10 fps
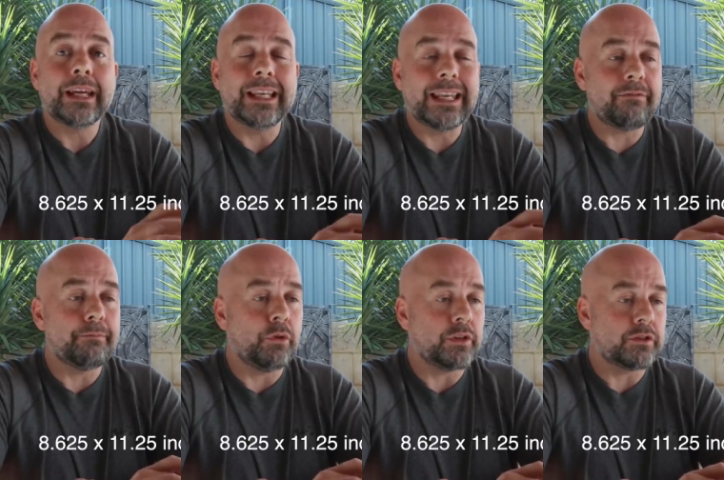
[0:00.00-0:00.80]

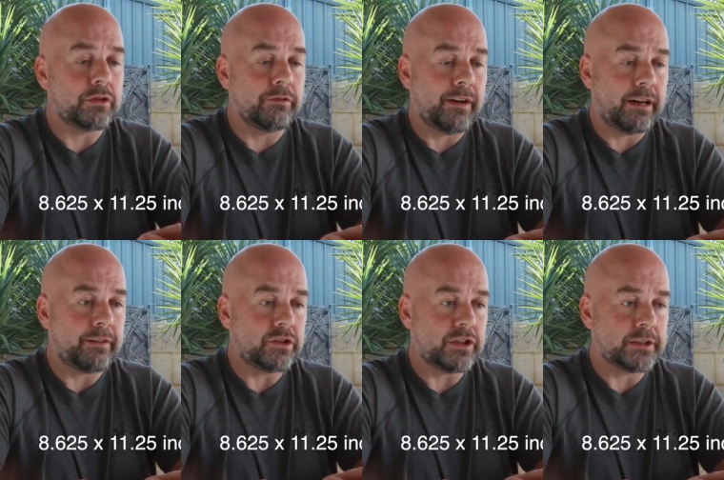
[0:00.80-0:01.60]
11.25
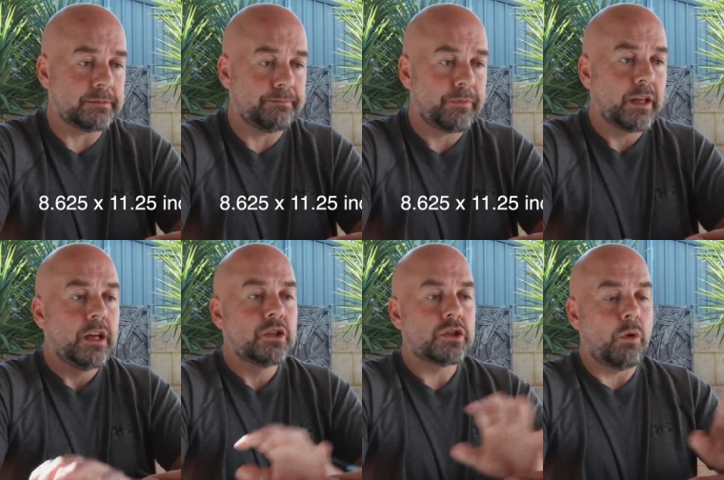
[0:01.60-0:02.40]
inches.
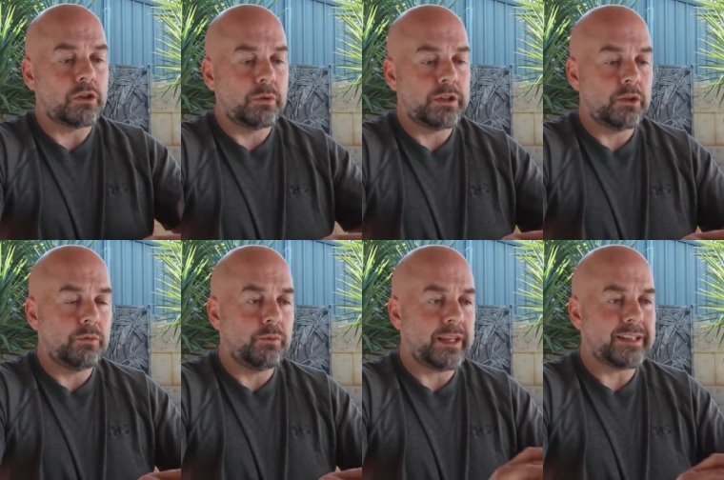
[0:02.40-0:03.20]
So what do we
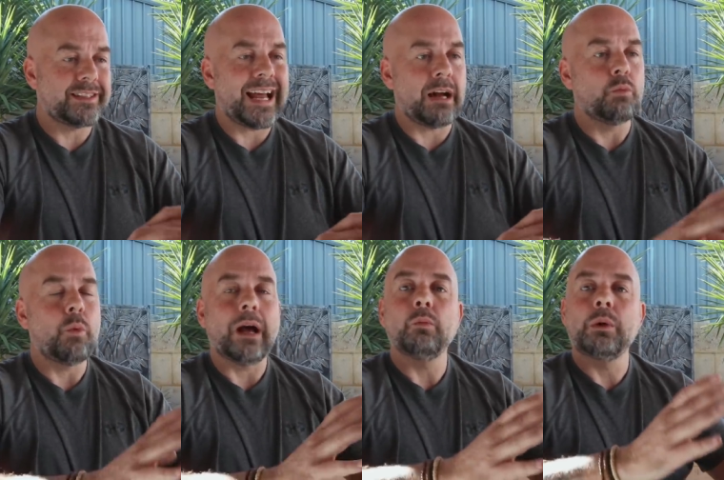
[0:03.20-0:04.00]
do with this now?
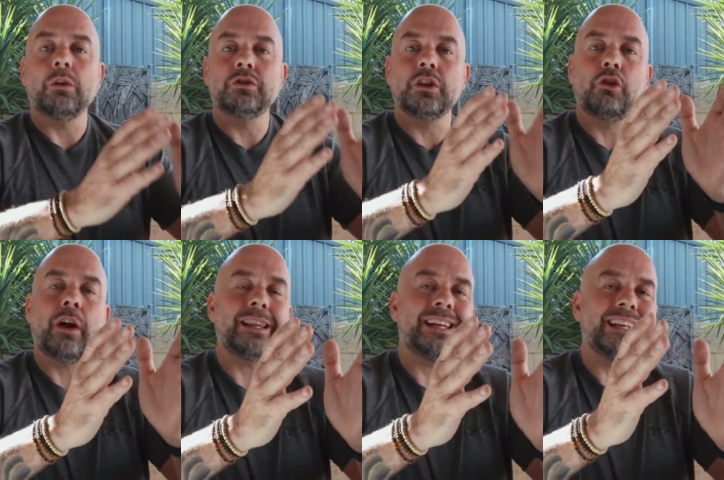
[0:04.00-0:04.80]
Well, we want to
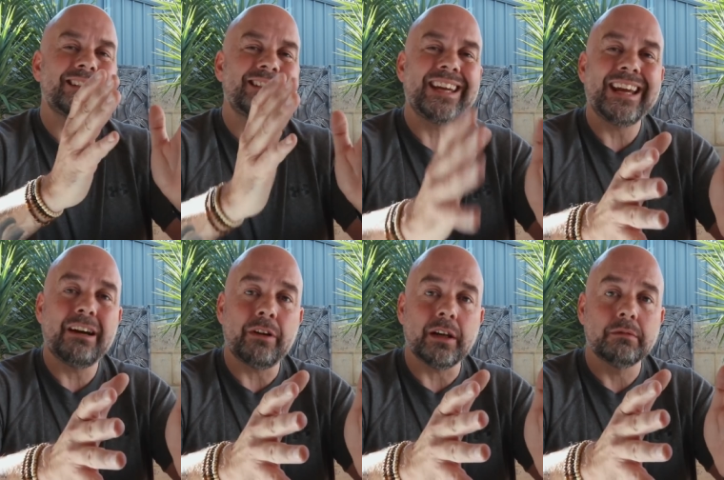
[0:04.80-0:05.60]
create the
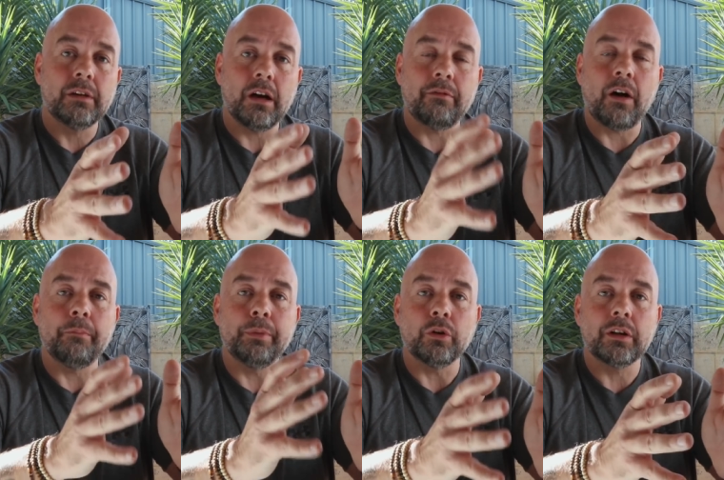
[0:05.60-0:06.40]
interior of our
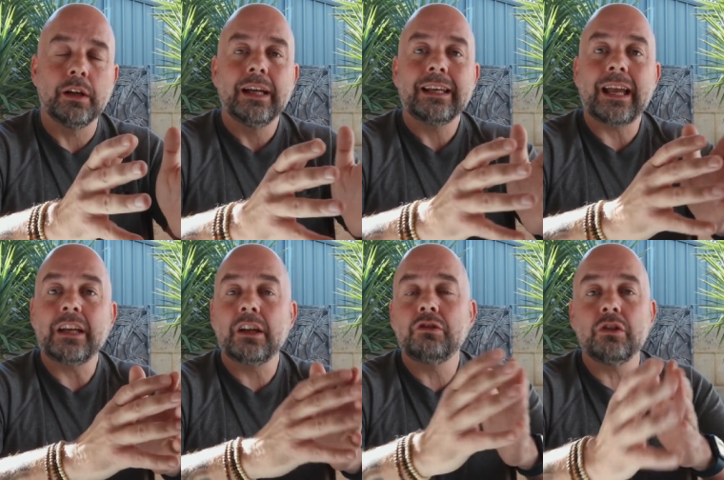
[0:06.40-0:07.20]
book. Now
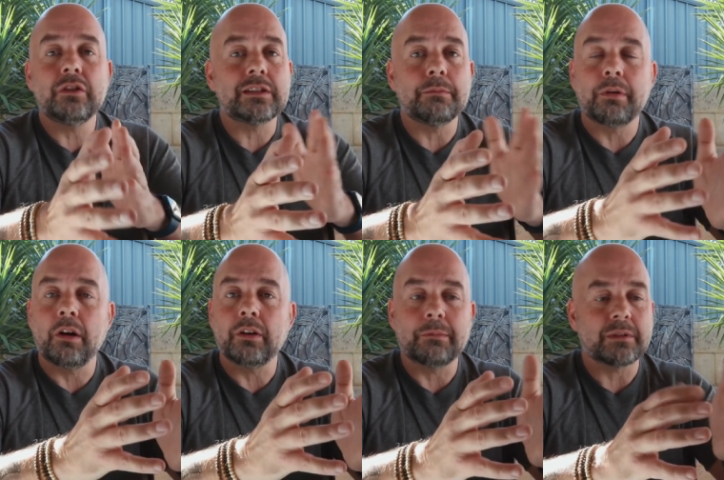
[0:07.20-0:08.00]
you can do this in
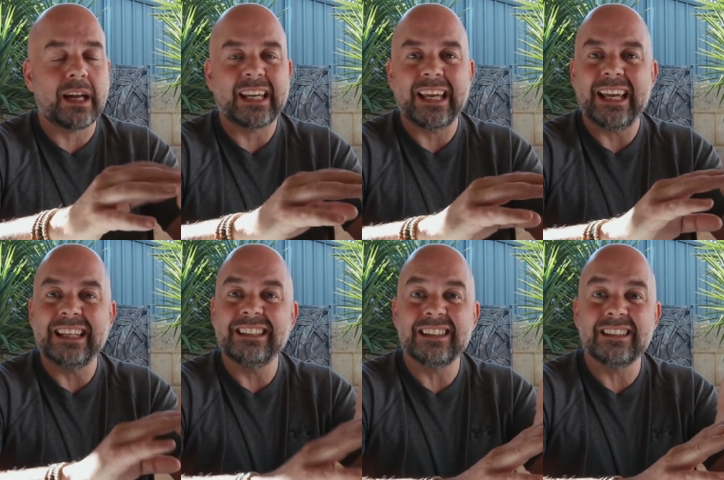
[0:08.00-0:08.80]
programs like
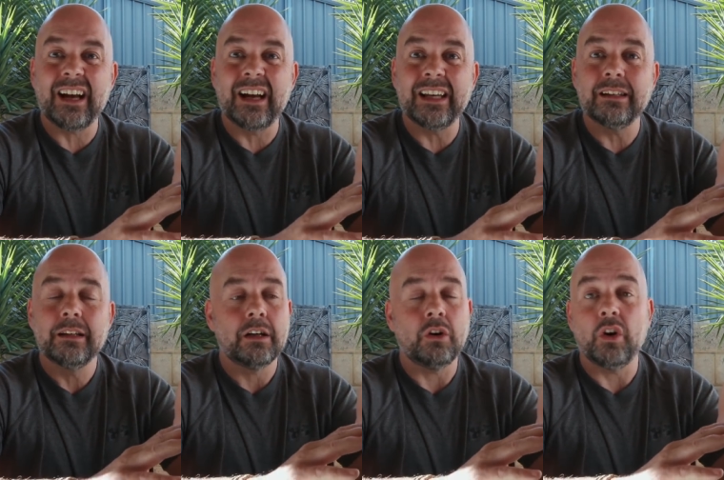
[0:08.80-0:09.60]
InDesign
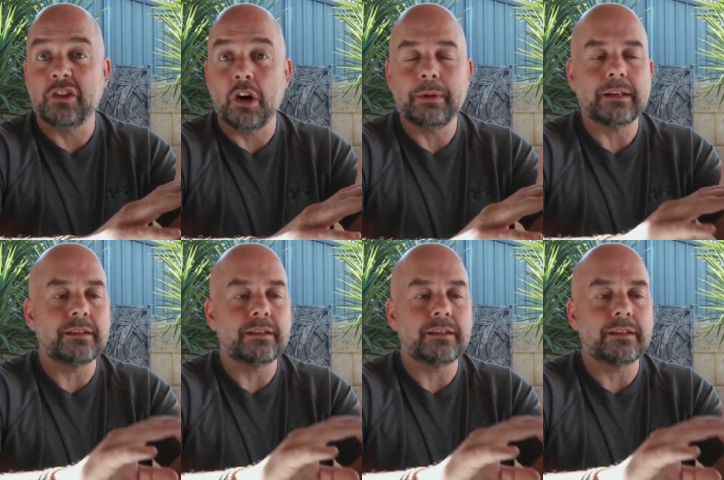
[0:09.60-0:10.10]
or Adobe